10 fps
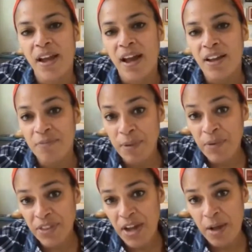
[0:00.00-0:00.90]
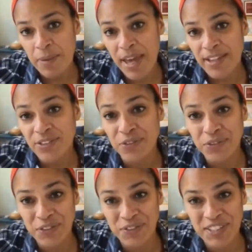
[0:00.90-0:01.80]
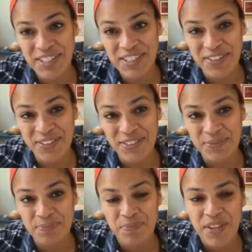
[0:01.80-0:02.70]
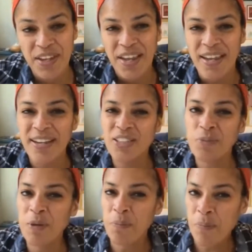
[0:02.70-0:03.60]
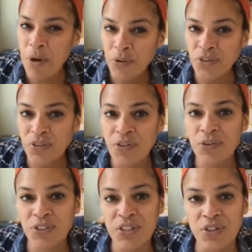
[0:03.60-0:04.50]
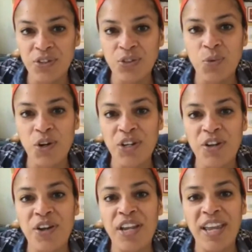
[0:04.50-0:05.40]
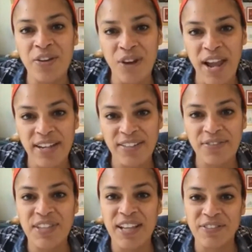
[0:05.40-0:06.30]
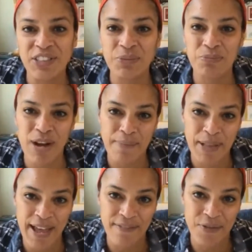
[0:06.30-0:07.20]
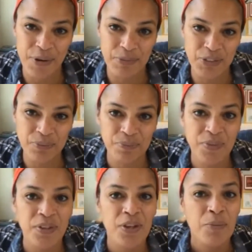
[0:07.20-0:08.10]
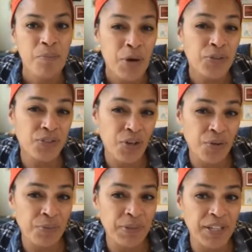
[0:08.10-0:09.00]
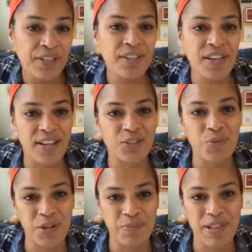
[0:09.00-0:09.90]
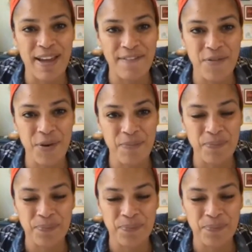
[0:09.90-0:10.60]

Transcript: I've been with Comcast for 15 years, and I spent most of those years working on interactive television platforms, most notably the X1 platform.